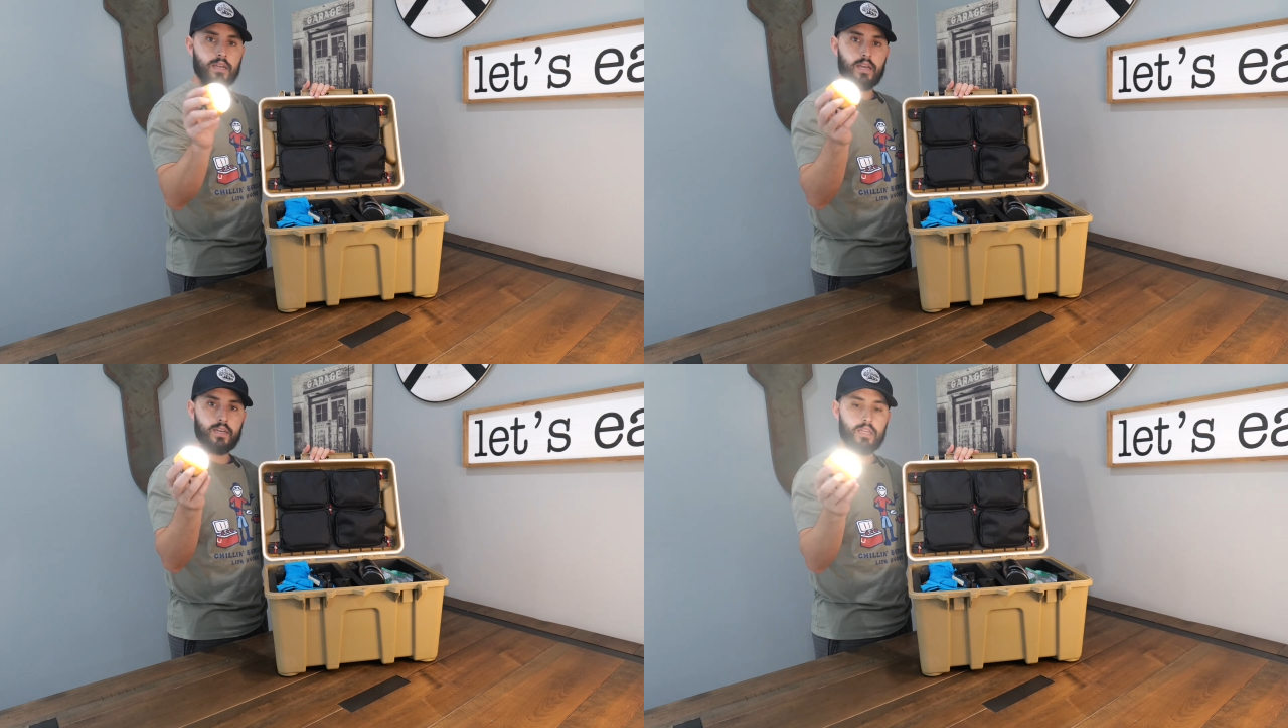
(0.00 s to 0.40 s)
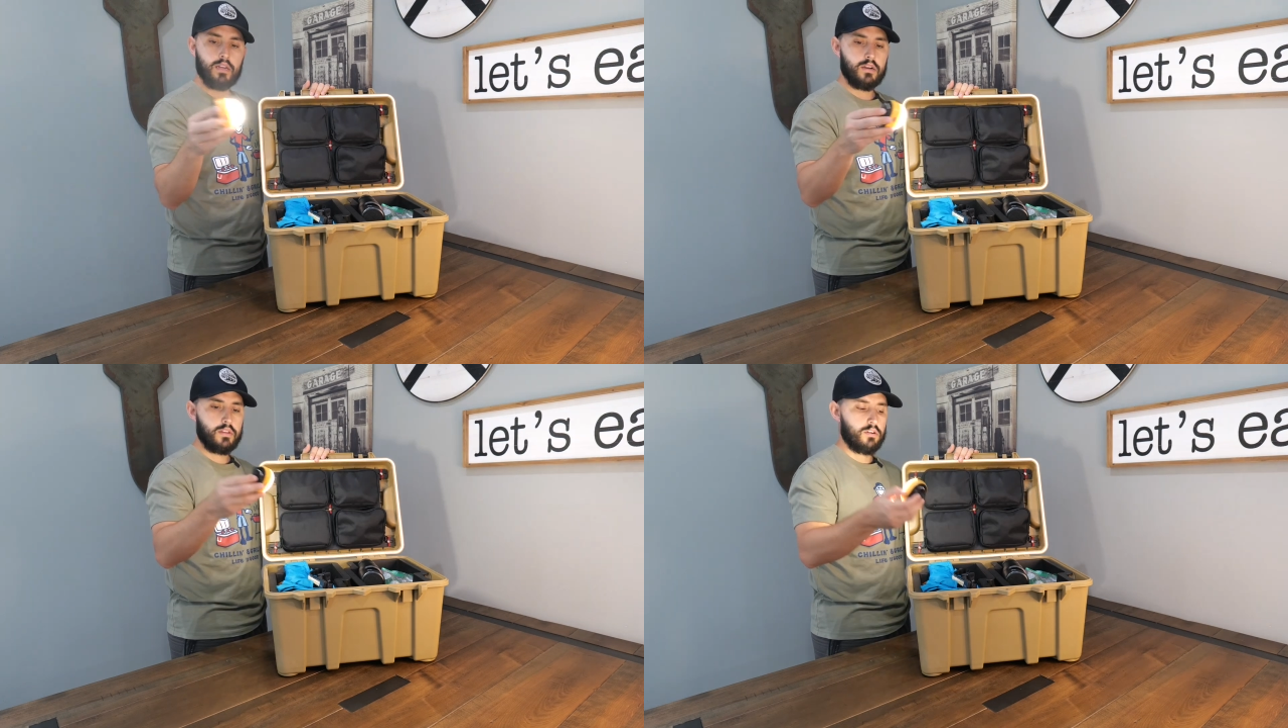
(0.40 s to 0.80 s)
I need
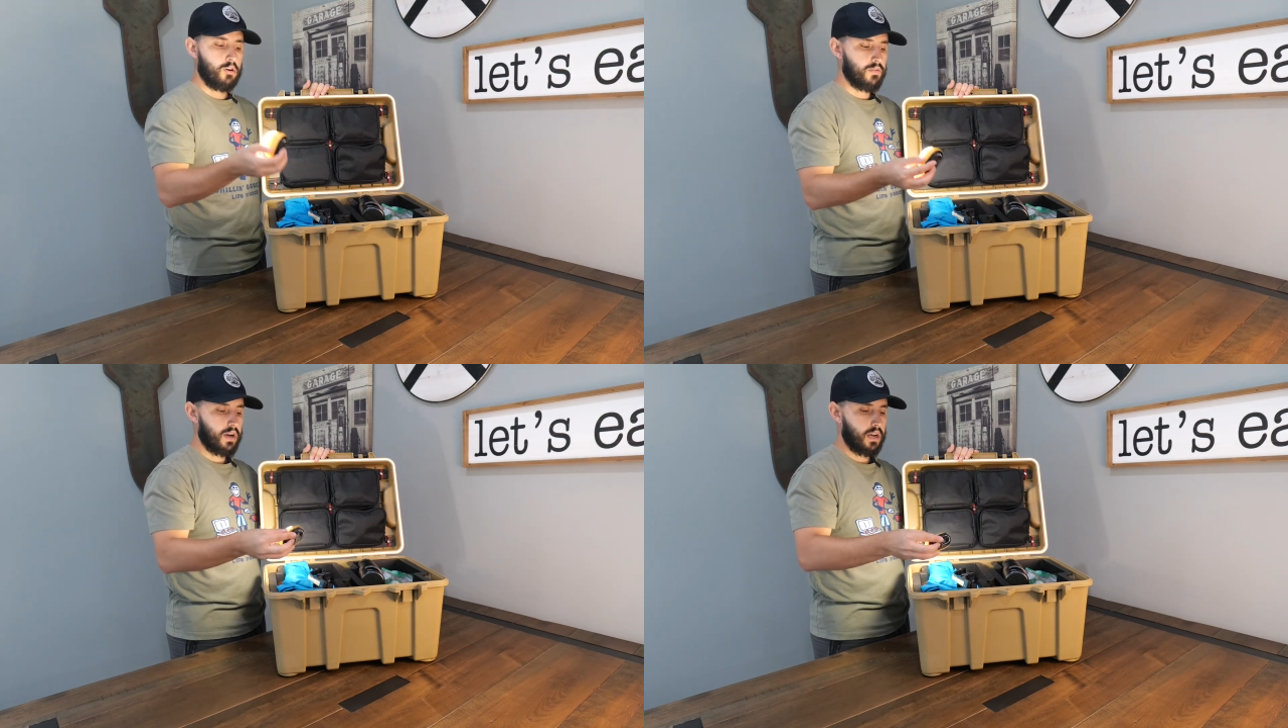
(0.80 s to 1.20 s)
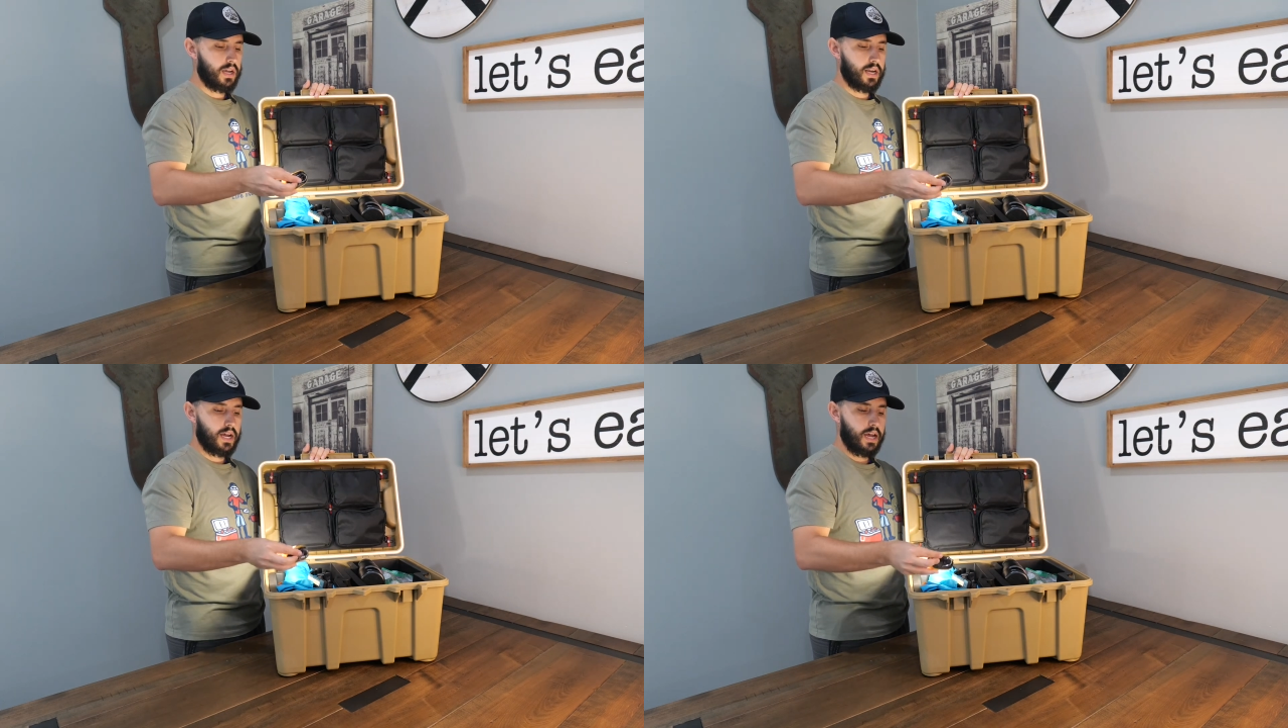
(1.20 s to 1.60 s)
another overhead
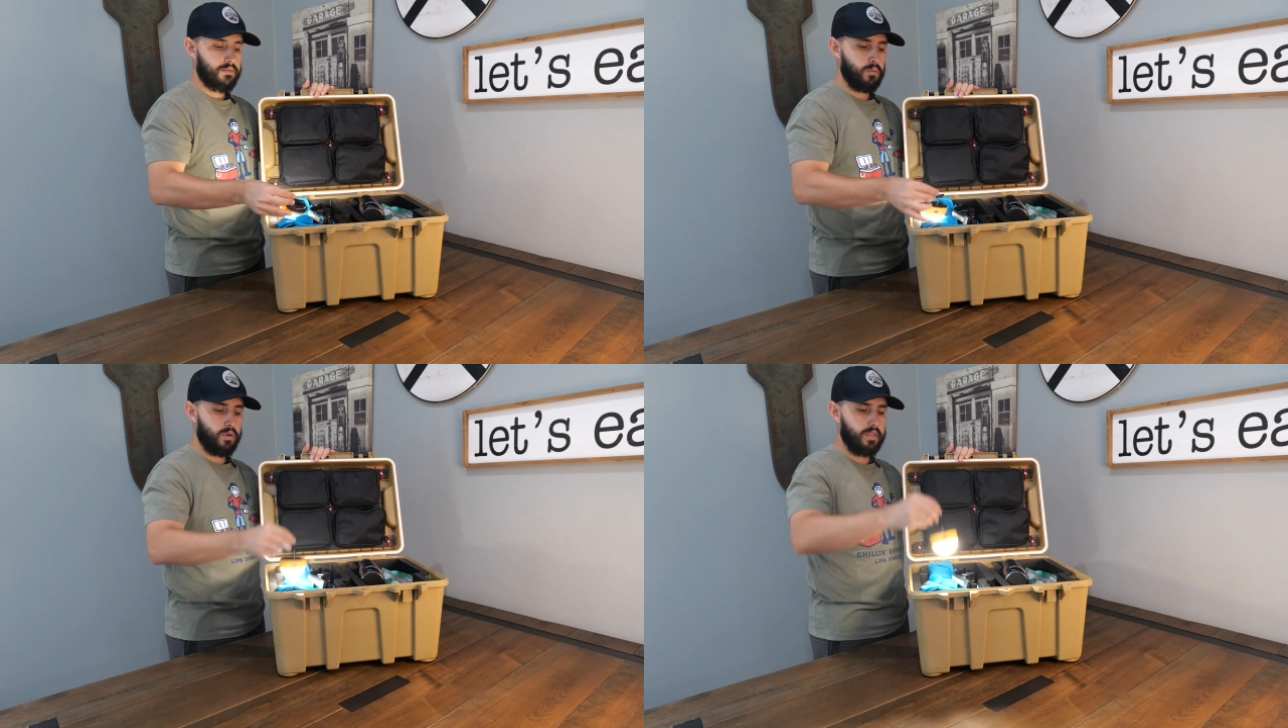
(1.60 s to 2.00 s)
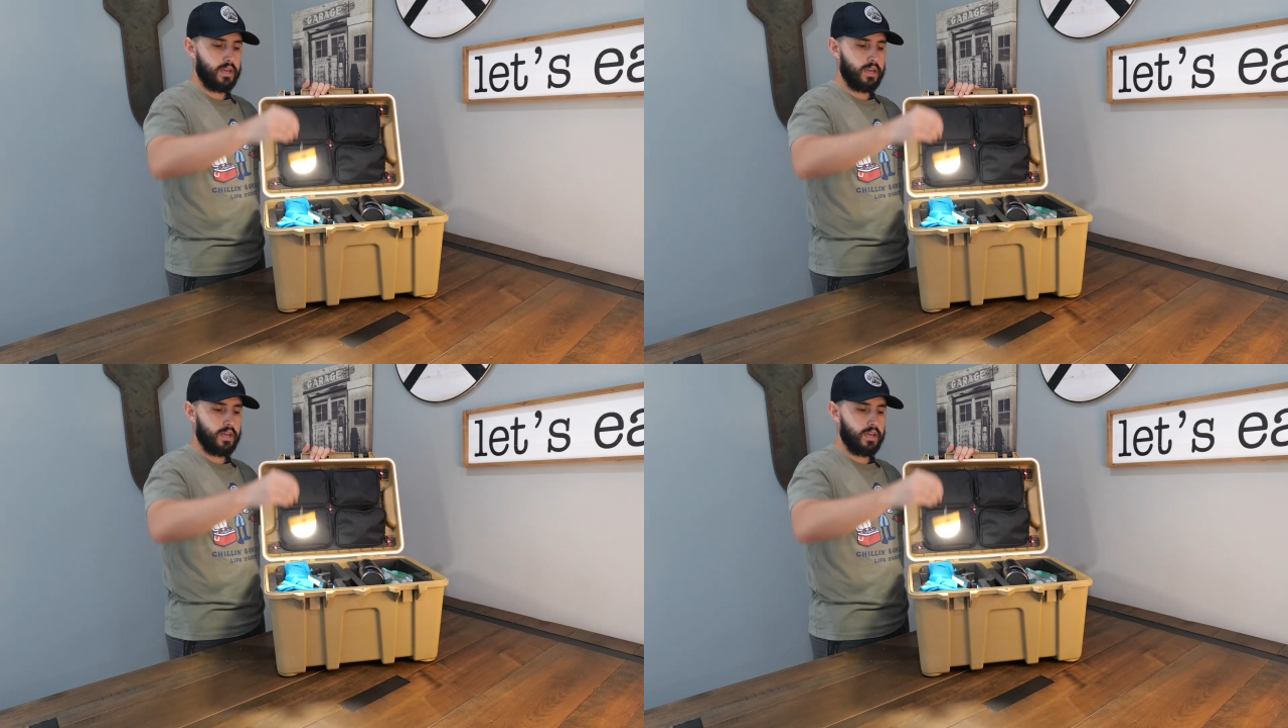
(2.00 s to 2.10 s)
light, I have it with